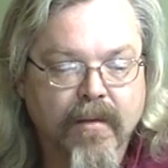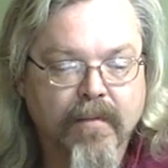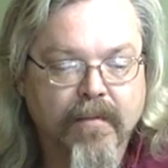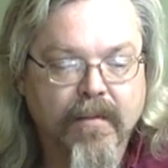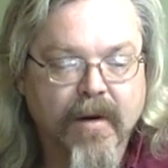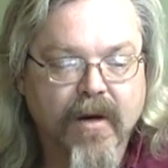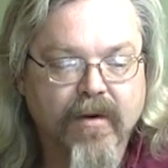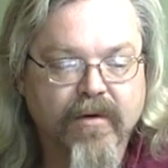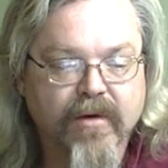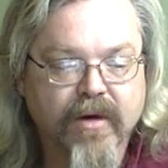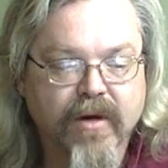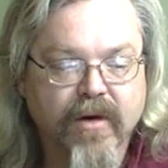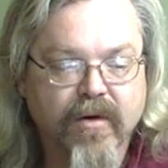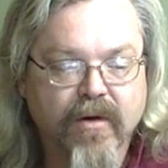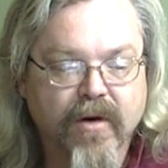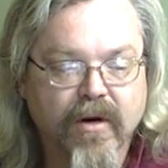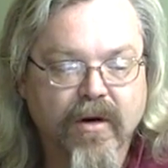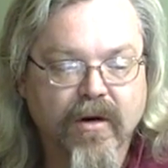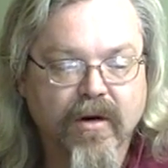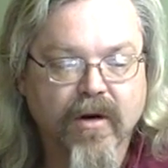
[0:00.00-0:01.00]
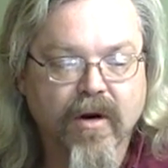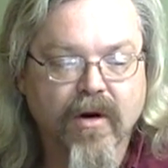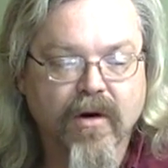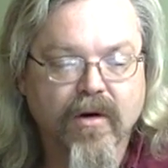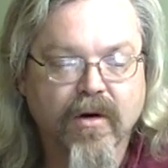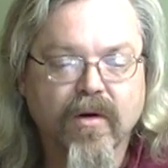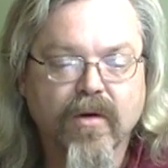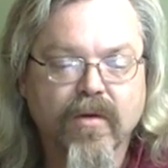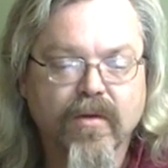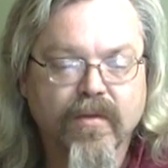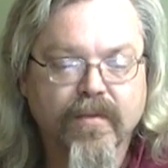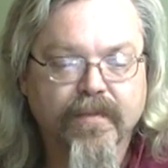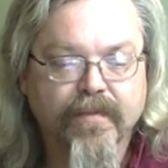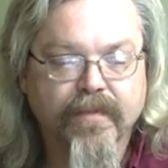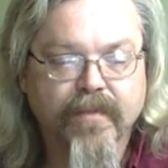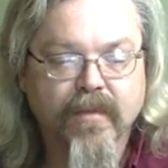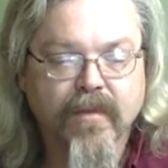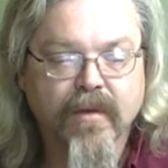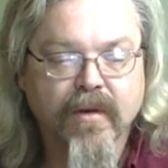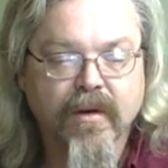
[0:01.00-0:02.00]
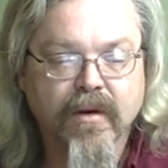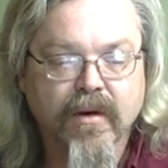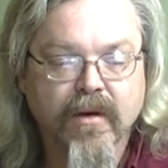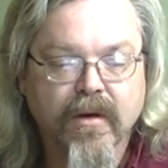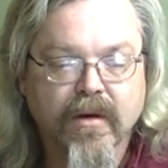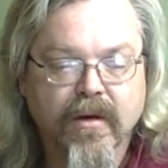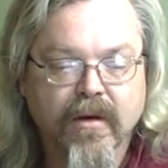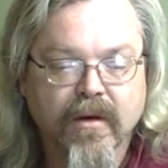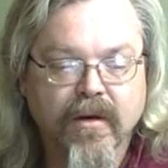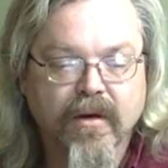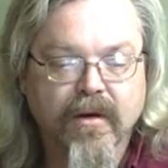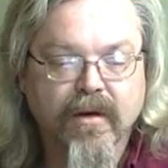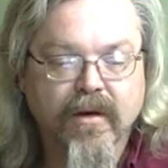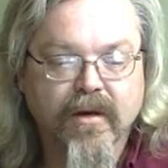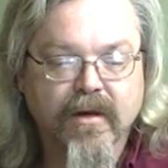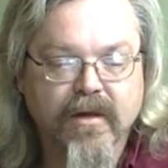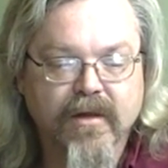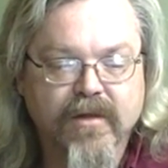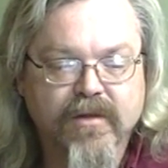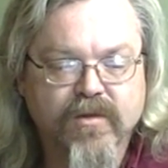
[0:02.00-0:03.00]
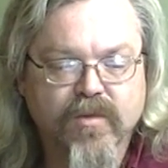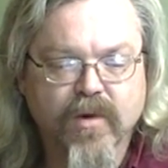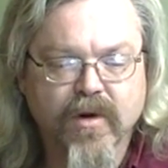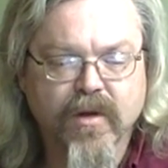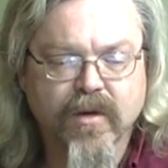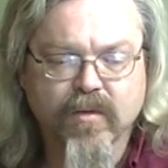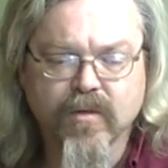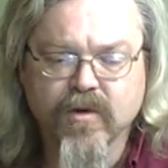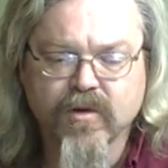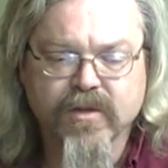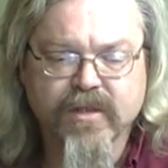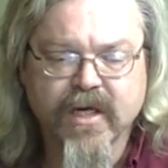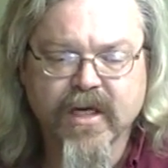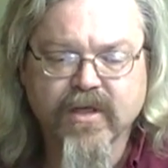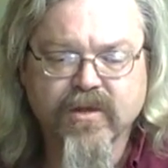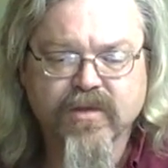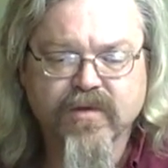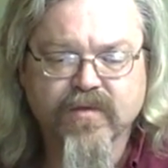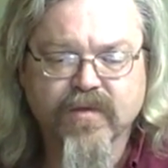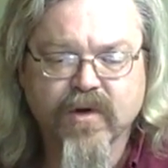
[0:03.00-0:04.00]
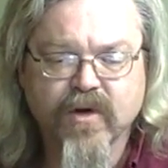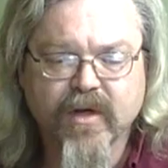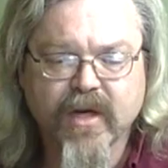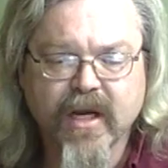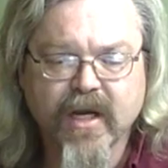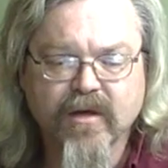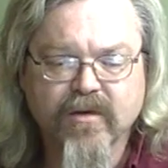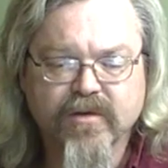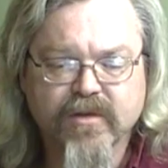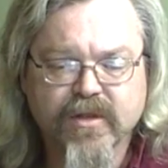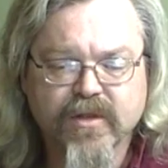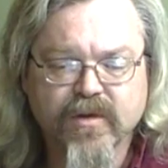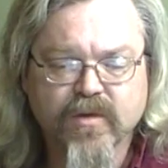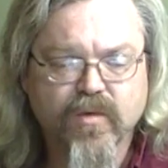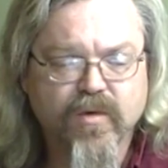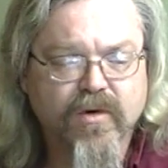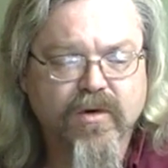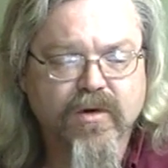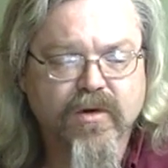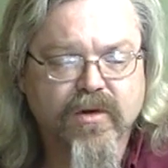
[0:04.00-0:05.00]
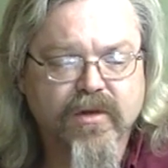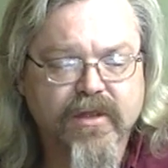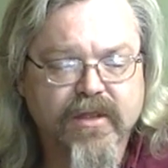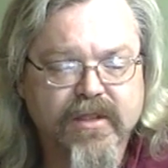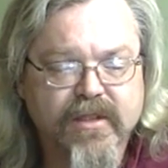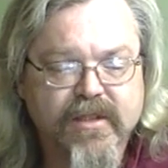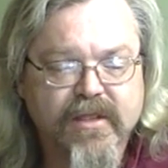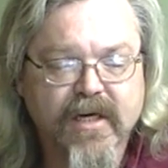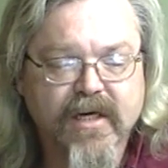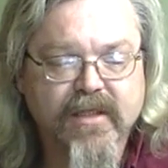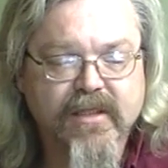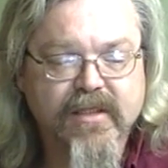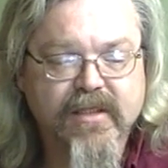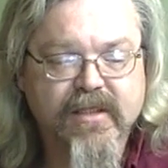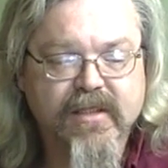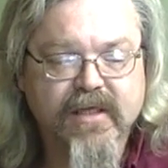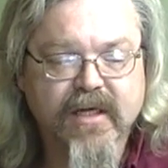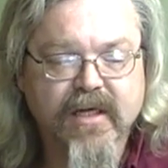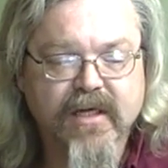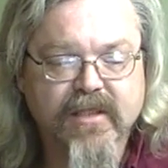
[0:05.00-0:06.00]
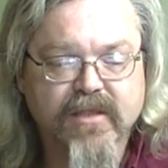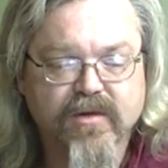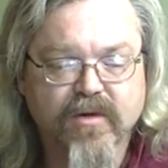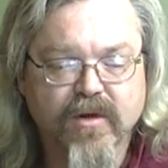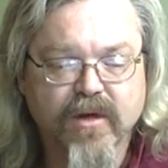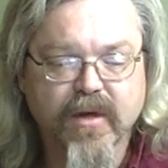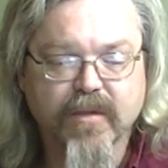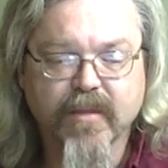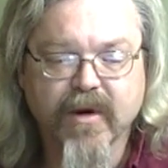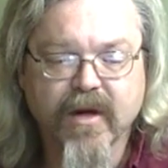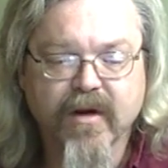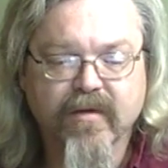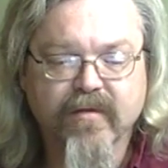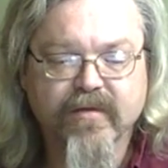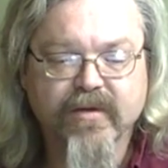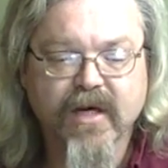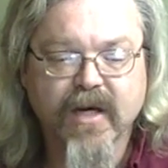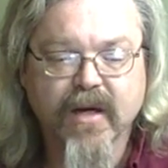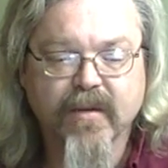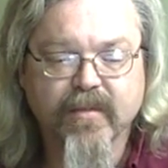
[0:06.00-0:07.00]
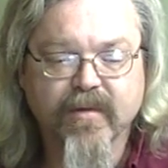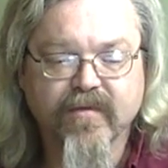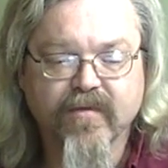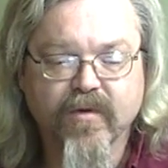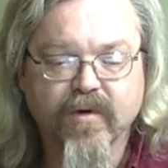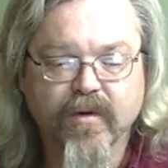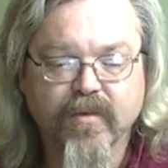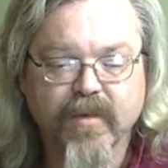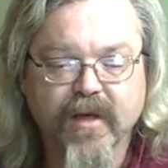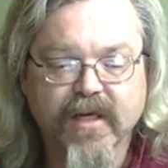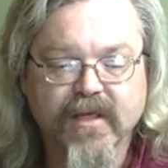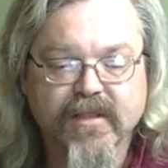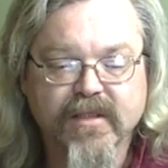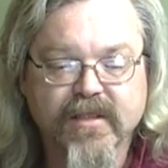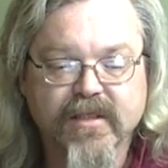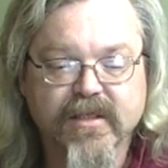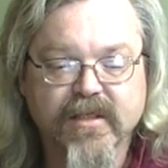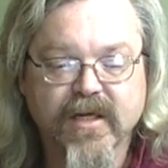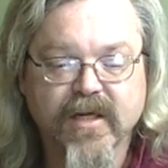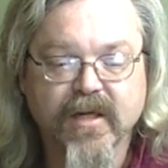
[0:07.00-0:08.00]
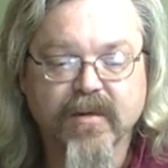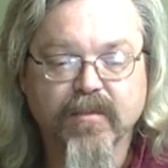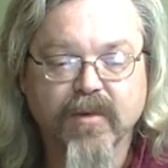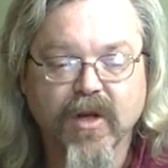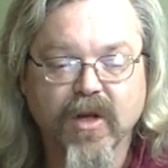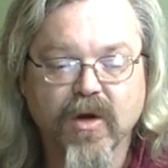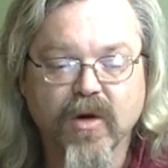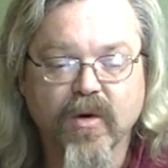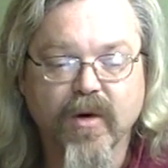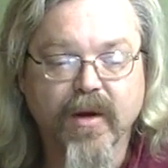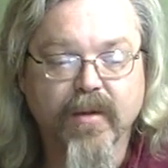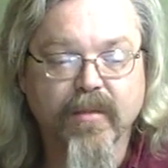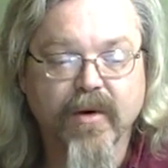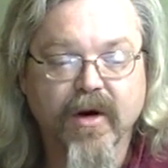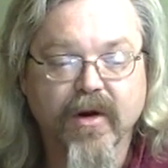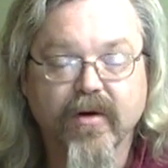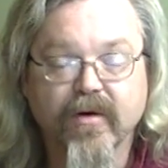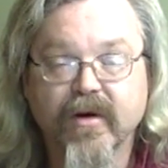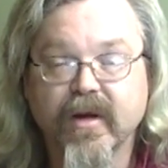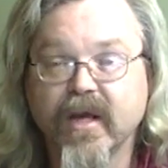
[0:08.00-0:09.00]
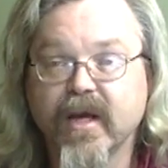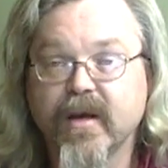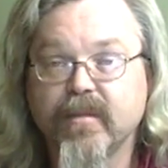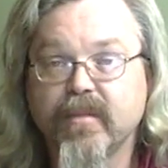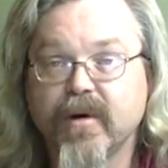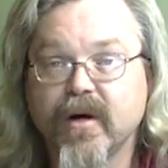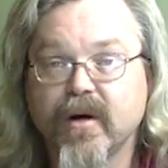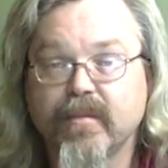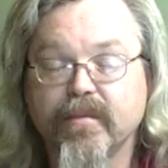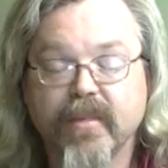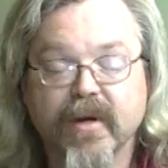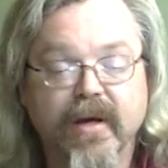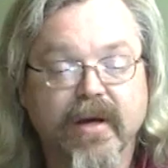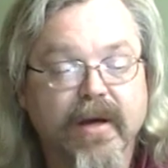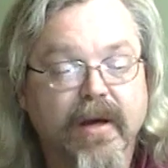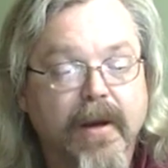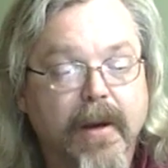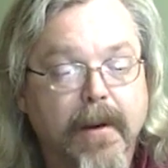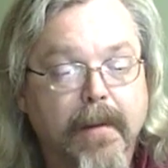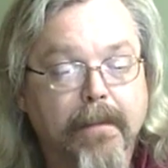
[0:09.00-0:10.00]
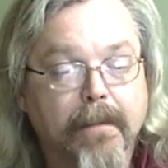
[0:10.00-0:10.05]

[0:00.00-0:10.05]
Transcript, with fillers: Mount Gongo is one of the most dangerous volcanoes in the world, and scientists say it's only a matter of time before it makes the city below a modern-day Pompeii.